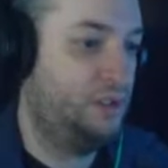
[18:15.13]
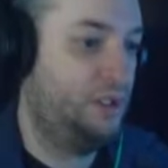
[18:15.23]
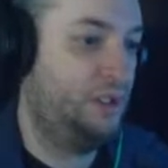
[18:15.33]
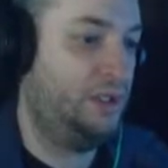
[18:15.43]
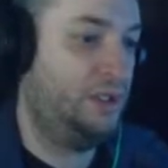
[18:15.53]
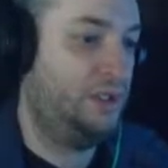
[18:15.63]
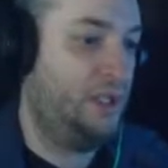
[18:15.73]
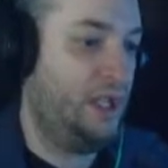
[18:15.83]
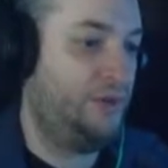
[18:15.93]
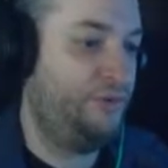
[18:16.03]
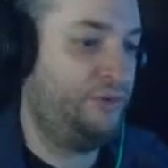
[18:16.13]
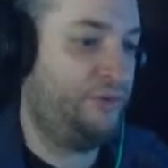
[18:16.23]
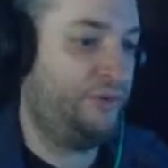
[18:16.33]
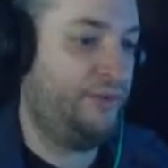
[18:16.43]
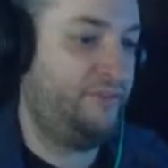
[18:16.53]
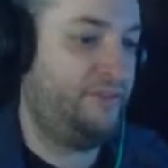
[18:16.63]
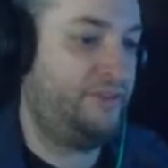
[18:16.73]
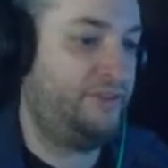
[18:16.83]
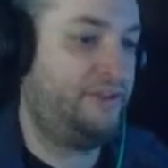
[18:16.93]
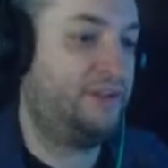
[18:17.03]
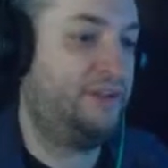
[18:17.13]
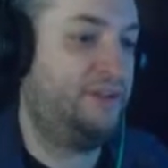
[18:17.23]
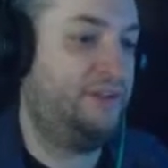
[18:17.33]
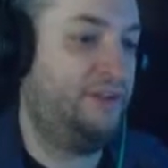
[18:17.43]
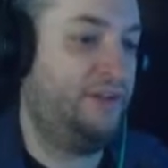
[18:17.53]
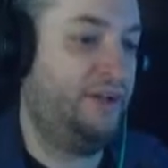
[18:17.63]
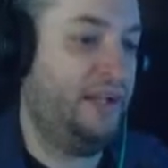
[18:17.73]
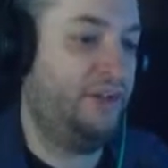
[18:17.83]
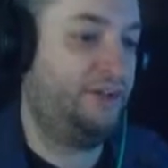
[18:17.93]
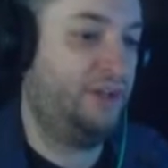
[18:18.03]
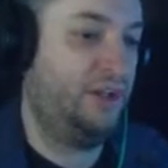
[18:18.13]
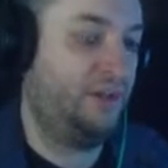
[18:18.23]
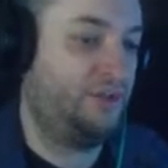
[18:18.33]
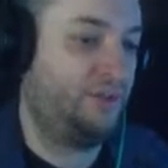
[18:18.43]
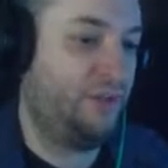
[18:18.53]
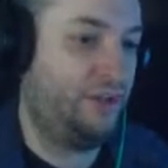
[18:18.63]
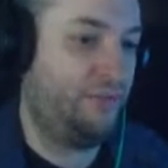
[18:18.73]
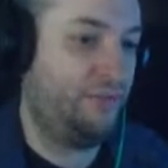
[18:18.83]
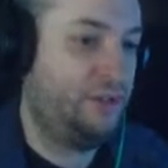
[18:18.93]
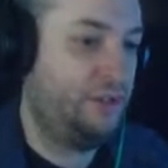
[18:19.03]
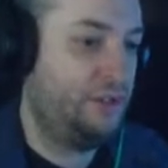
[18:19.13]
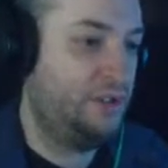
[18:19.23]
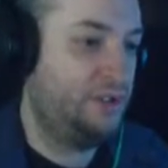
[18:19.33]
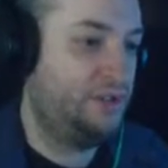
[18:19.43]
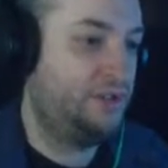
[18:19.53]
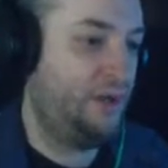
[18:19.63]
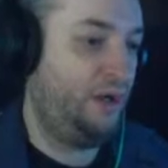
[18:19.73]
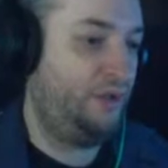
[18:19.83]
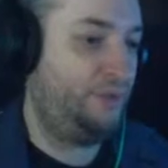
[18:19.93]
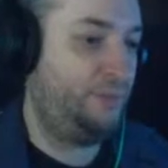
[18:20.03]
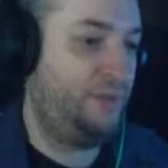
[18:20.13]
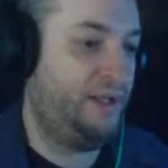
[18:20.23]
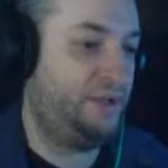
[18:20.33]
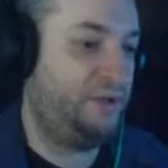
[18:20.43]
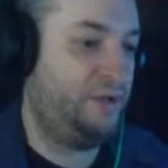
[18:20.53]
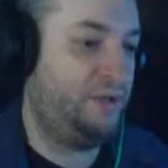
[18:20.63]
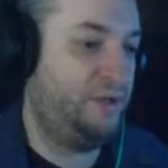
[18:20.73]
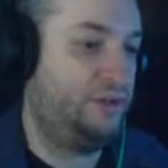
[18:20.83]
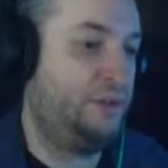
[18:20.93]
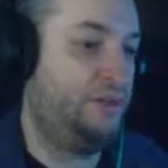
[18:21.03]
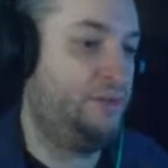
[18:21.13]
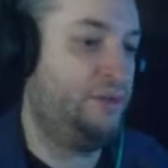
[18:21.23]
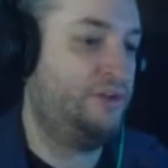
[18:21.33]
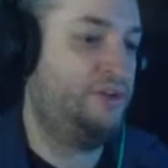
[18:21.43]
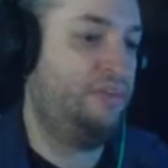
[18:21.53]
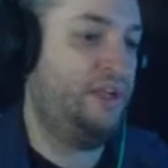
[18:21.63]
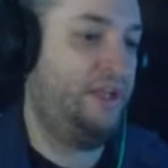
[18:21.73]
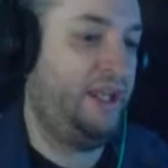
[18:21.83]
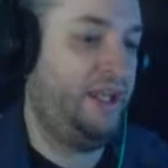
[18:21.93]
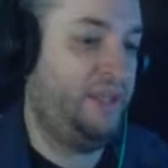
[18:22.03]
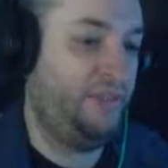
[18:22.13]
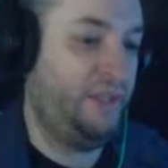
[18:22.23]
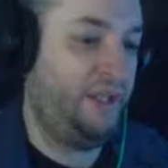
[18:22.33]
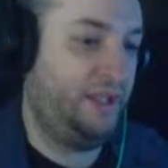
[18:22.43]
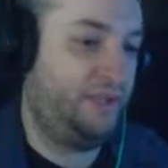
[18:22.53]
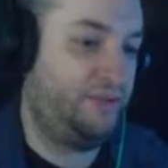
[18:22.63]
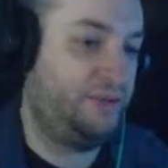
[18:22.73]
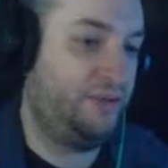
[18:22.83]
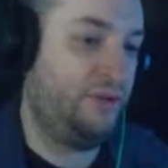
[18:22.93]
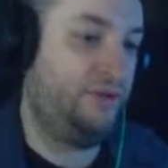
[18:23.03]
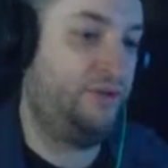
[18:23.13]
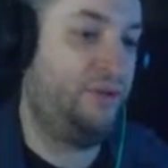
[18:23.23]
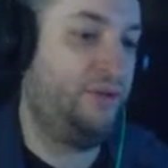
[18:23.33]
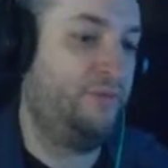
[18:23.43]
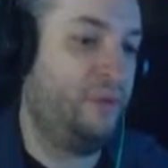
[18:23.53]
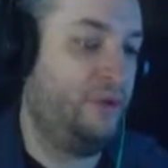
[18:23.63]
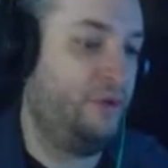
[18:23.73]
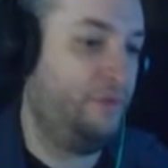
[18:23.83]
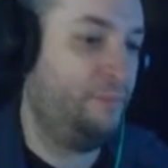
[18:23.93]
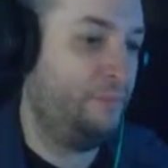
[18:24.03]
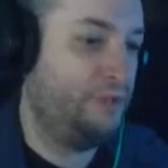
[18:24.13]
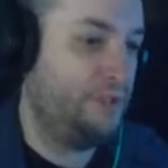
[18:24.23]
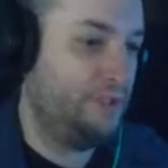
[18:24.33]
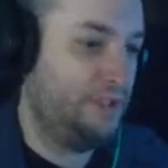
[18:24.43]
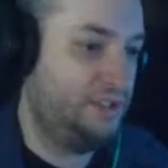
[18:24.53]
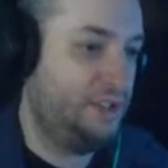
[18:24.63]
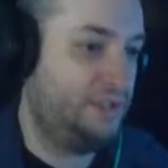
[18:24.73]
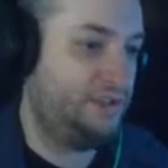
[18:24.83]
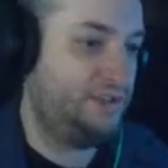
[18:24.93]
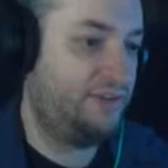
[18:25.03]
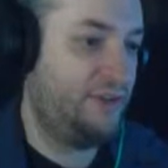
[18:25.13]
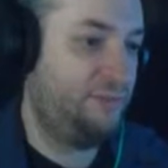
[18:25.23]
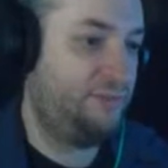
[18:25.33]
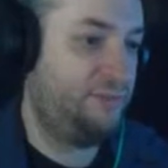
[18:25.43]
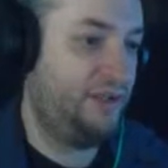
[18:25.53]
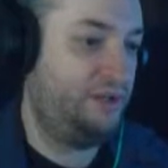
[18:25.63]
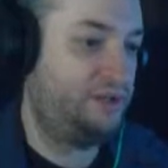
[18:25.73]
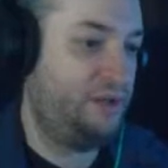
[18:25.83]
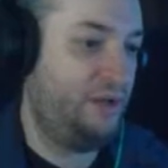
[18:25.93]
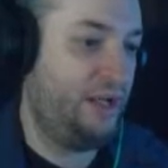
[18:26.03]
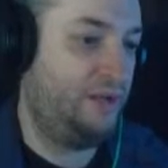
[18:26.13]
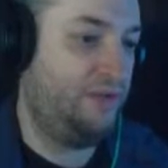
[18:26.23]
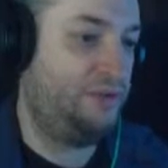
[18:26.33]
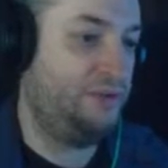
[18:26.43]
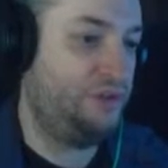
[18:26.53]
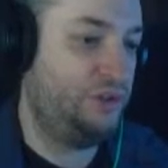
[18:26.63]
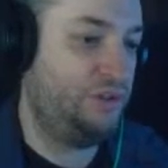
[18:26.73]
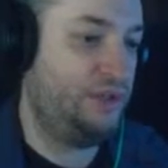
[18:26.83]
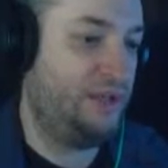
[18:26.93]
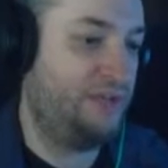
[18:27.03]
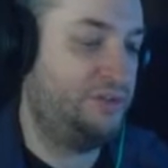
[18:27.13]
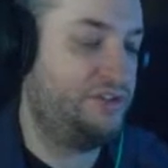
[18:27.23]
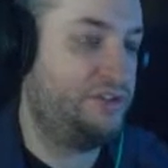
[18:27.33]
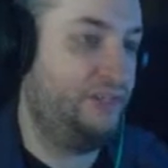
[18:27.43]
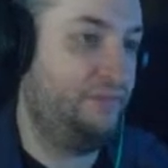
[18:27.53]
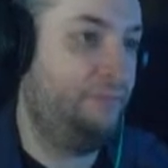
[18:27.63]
Huh, I was a fool for even cons considering asking others for help. You can hardly expect your uh, your words to mean anything to those who live without hope. Yes, it's up to me to show how show you all how it's done.